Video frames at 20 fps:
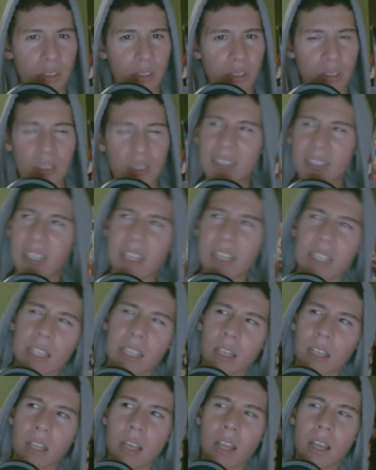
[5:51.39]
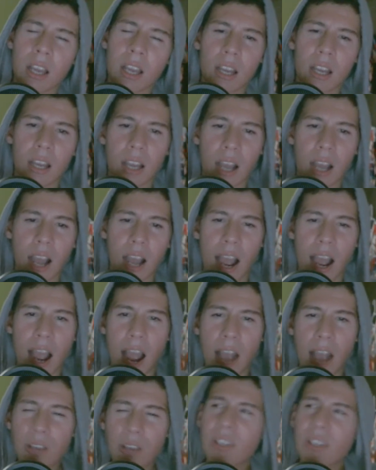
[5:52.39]
So it's like,
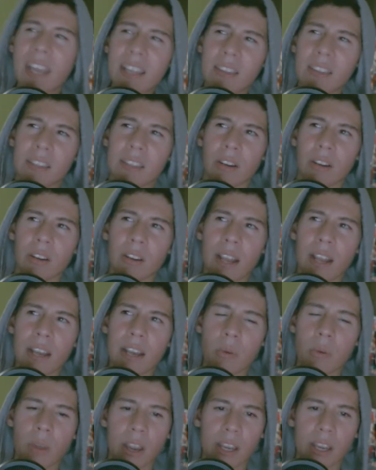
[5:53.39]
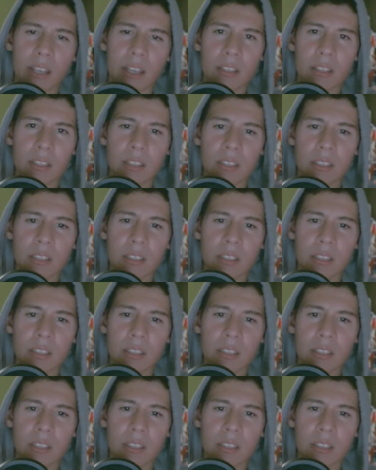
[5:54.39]
how you get there anyway?